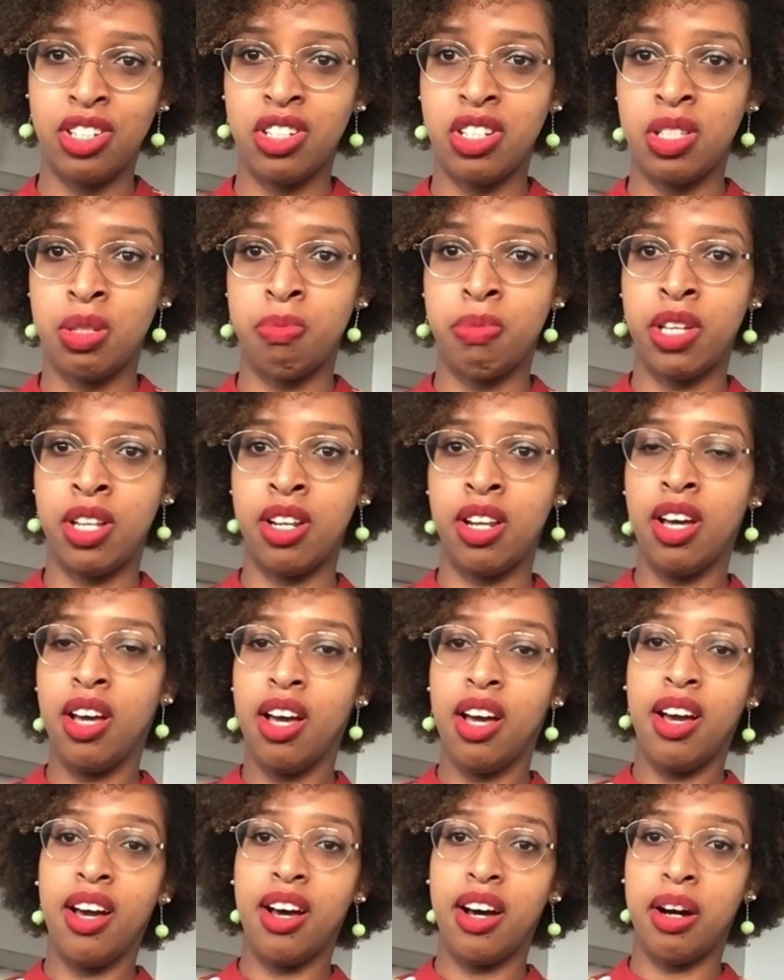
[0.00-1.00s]
She's been
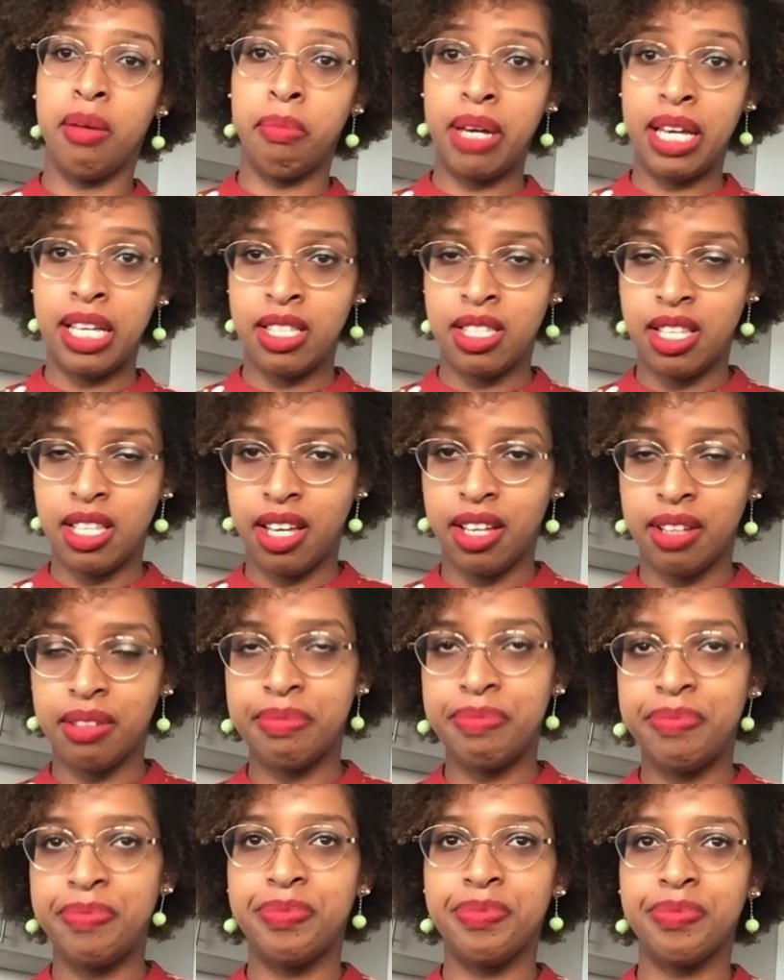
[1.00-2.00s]
amazing.
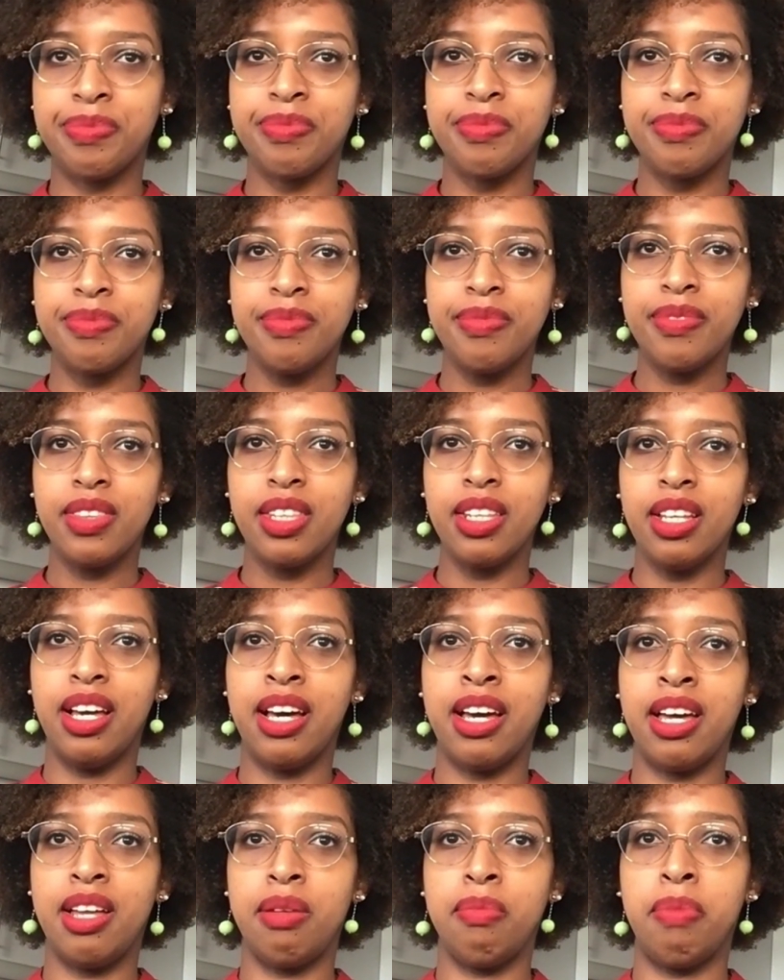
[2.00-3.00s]

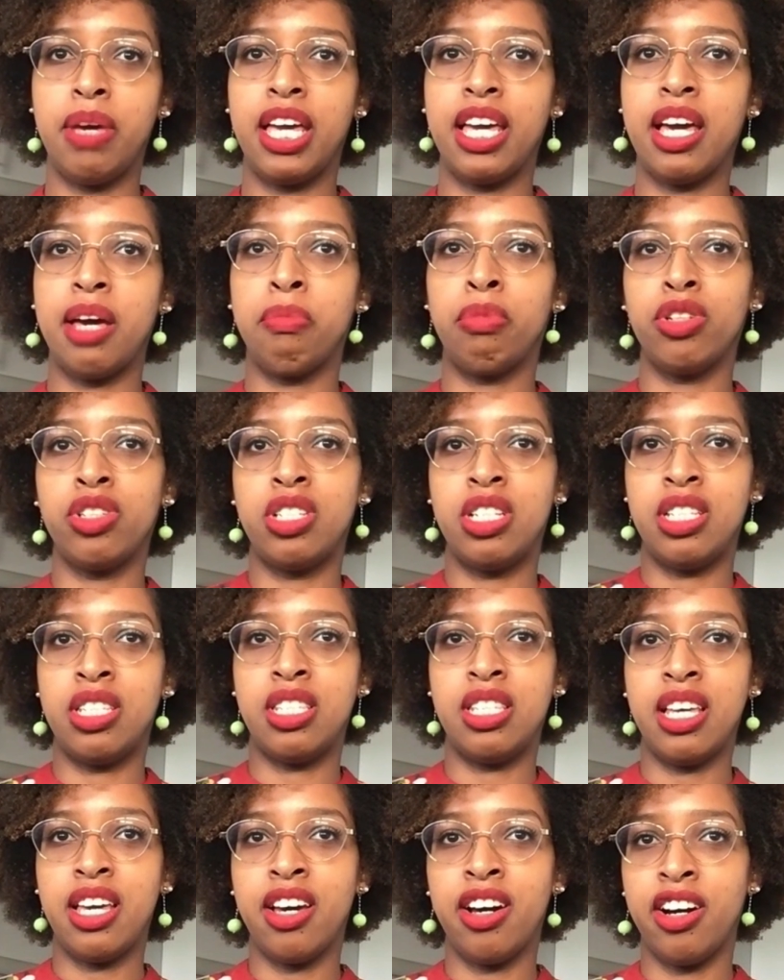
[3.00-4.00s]
And being able to
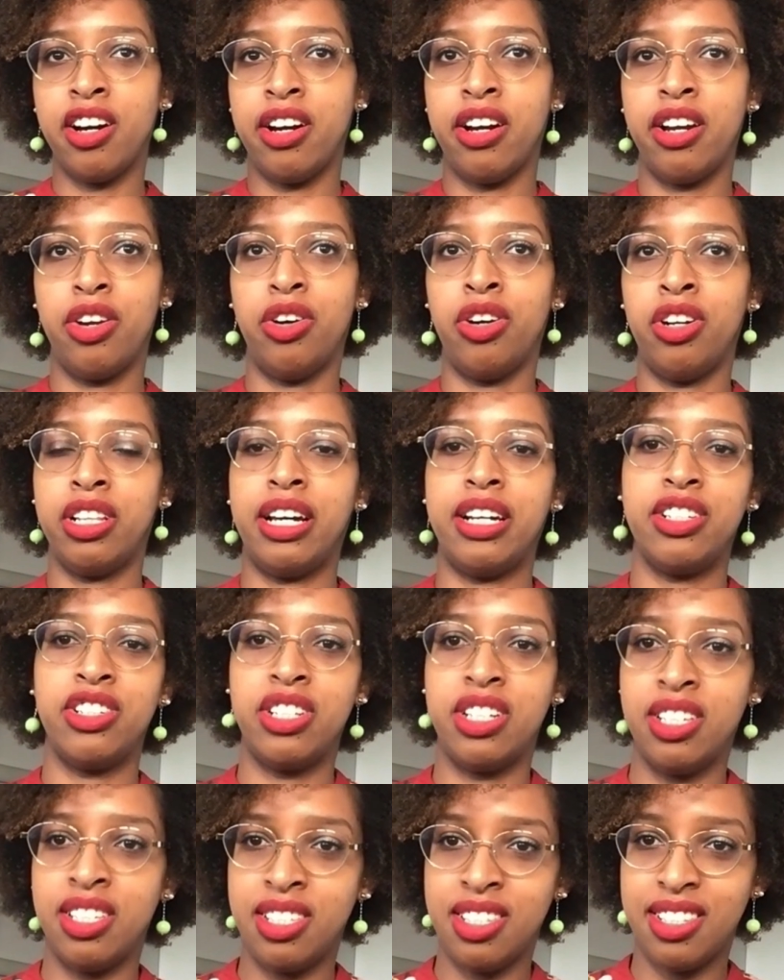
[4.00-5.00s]
see her and all that
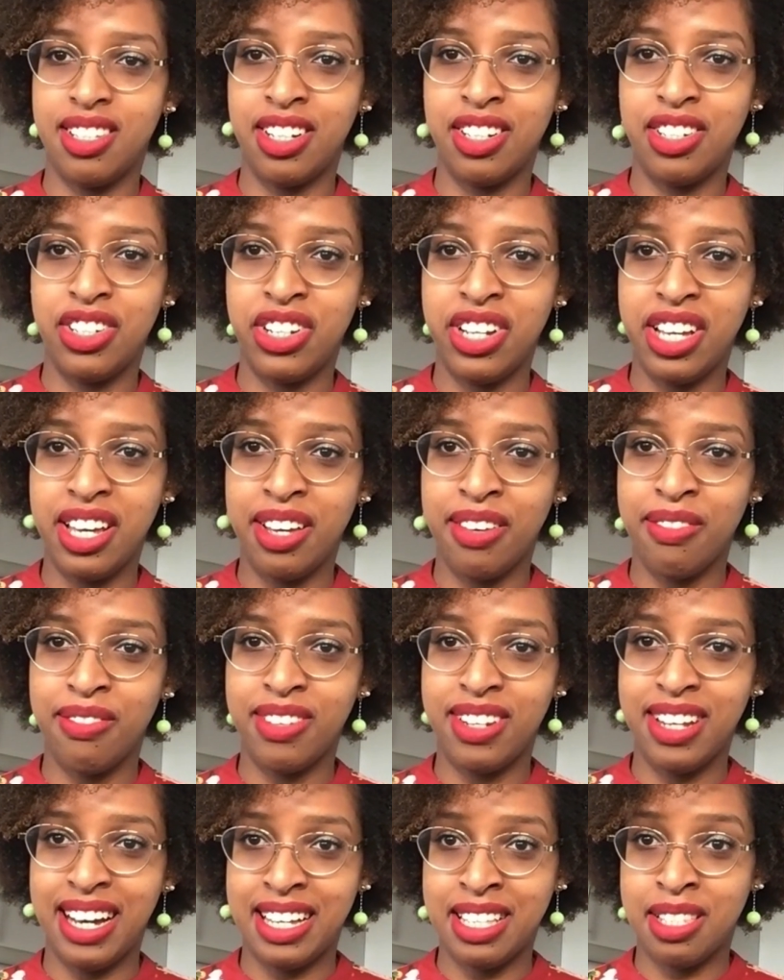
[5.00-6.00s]
she's
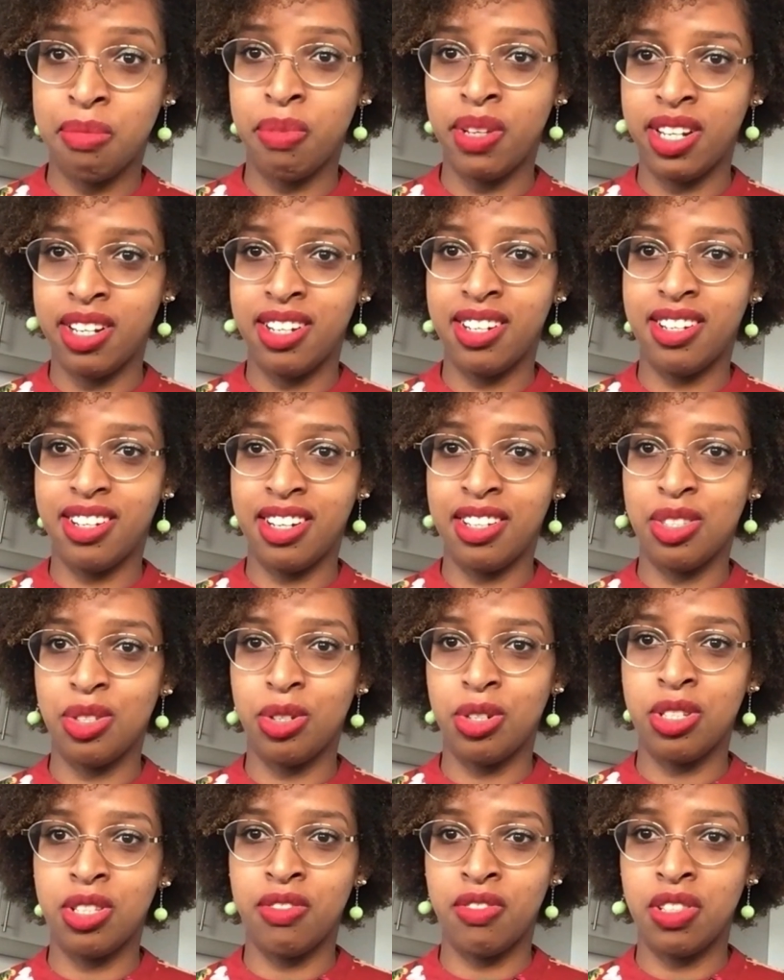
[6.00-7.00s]
achieved has been a
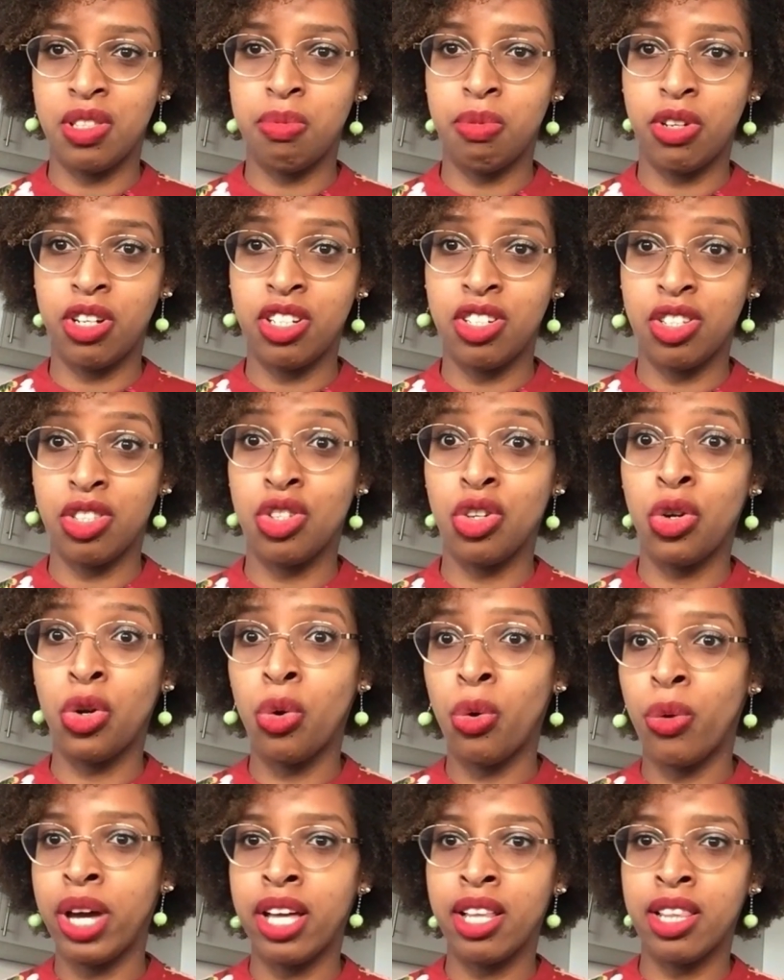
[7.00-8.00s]
source of inspiration. So
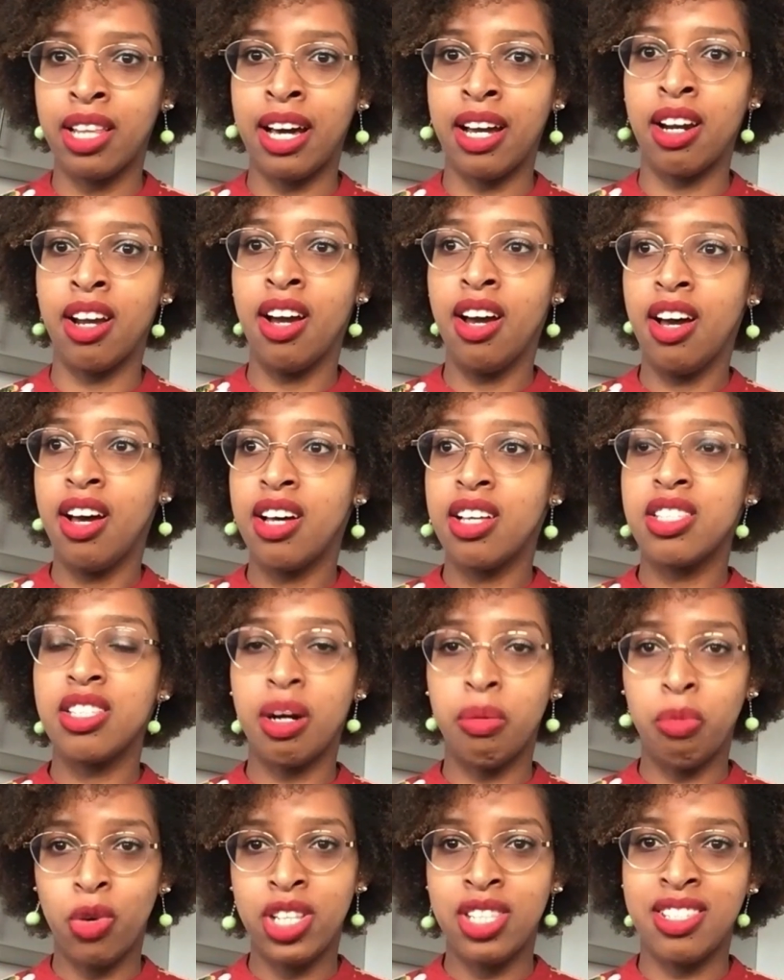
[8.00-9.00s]
knowing that
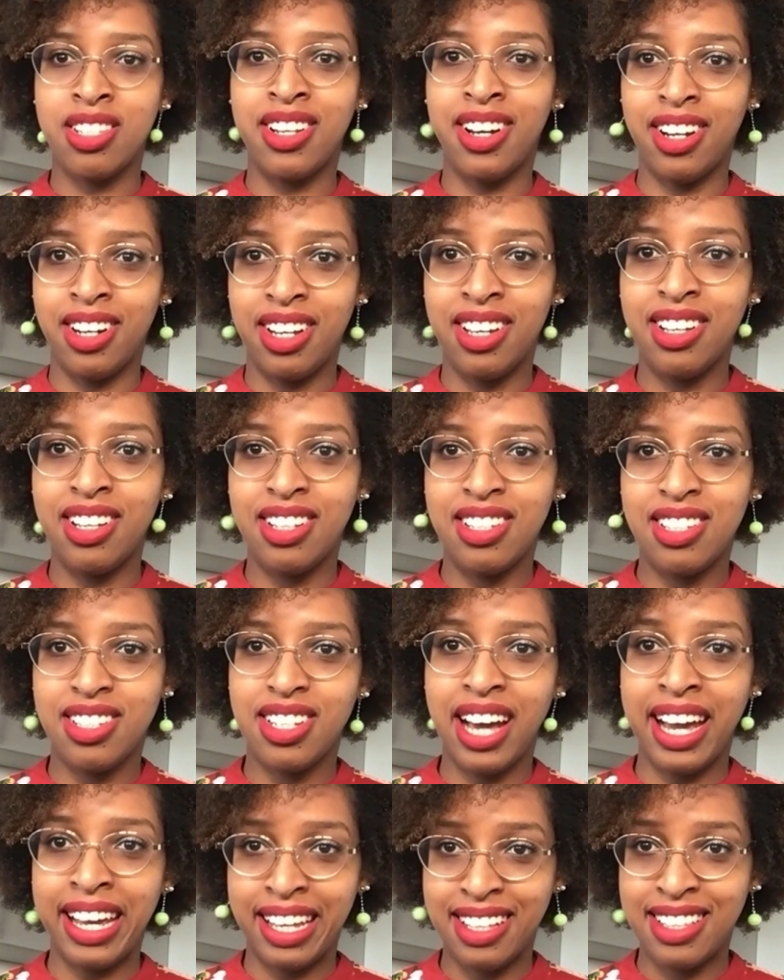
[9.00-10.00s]
someone's done it,
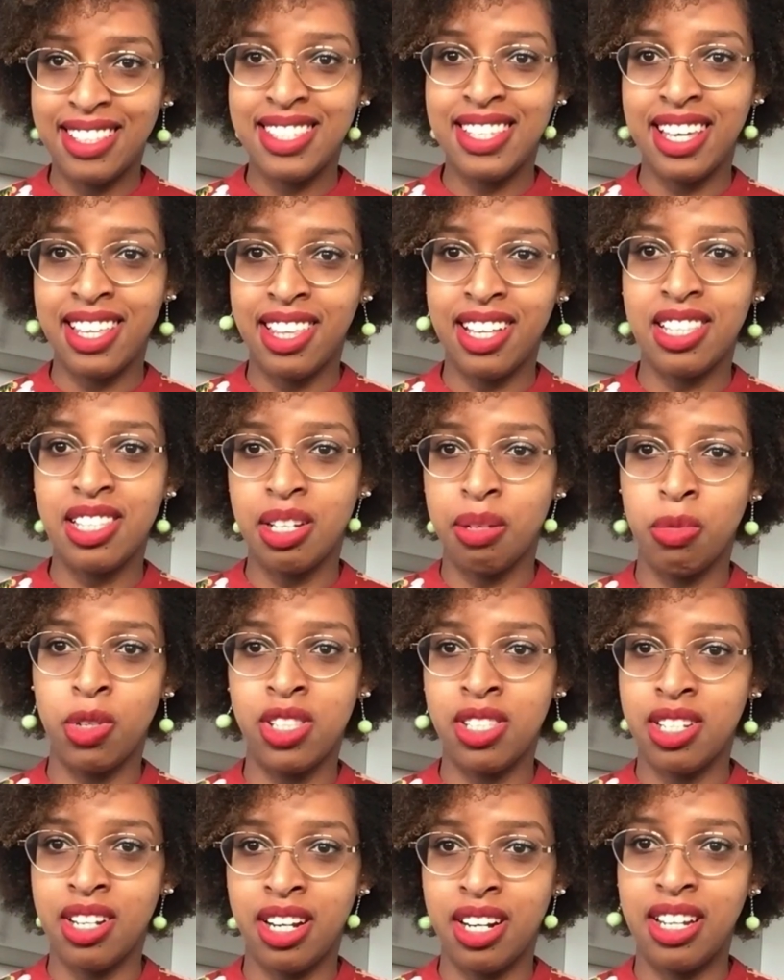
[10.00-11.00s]
I can see that
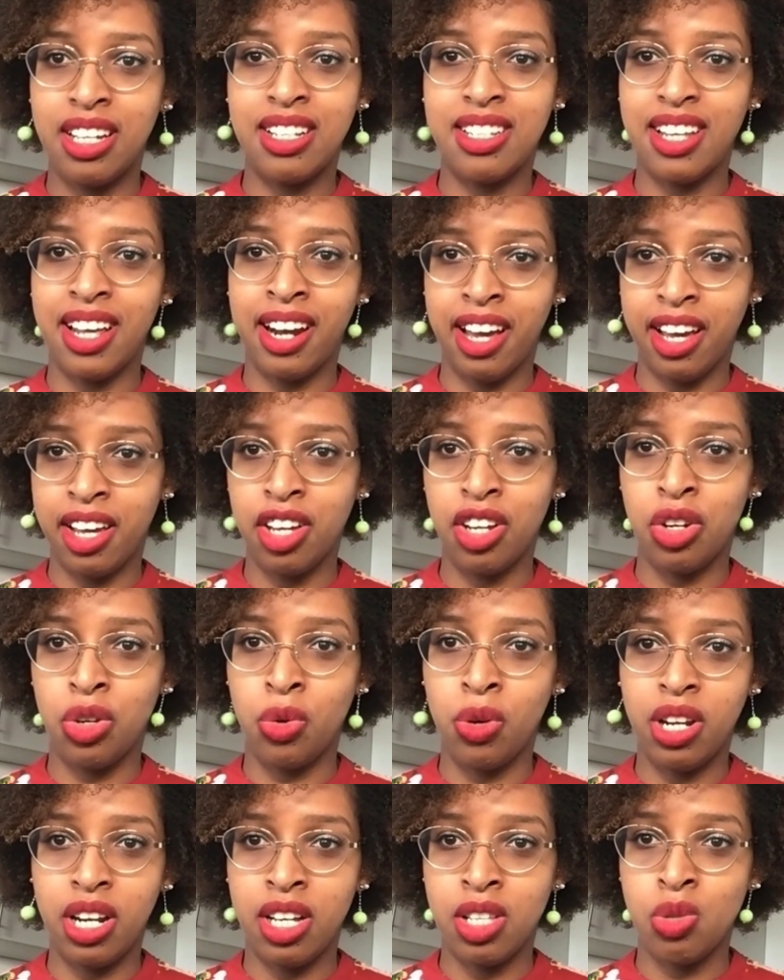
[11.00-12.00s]
someone's done it and I can
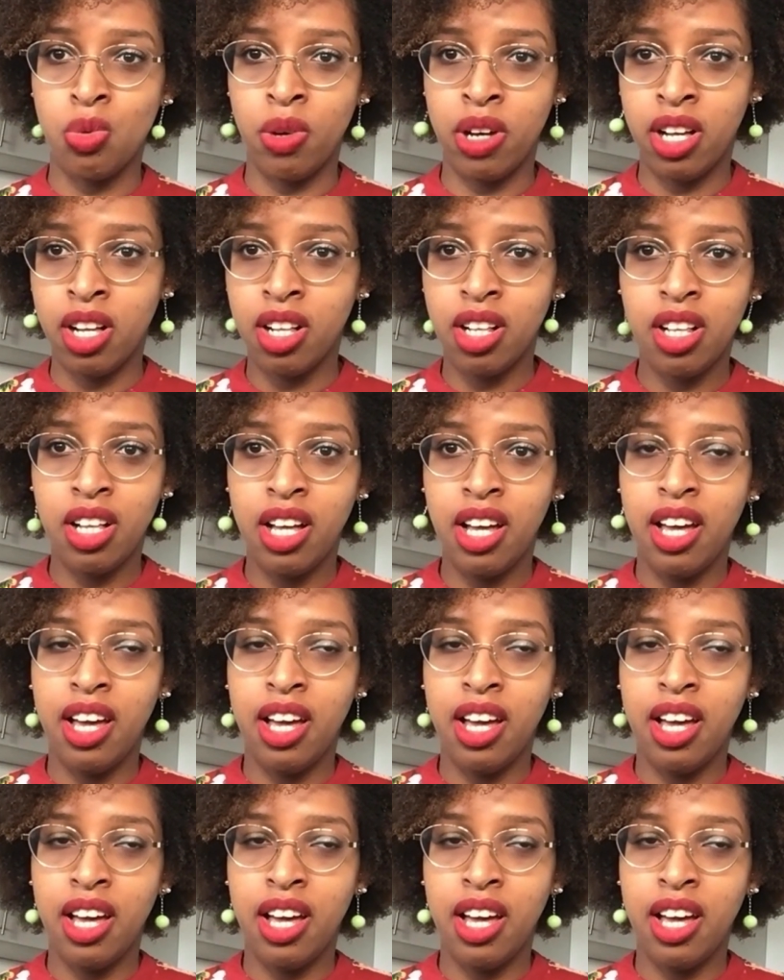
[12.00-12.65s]
do it as well.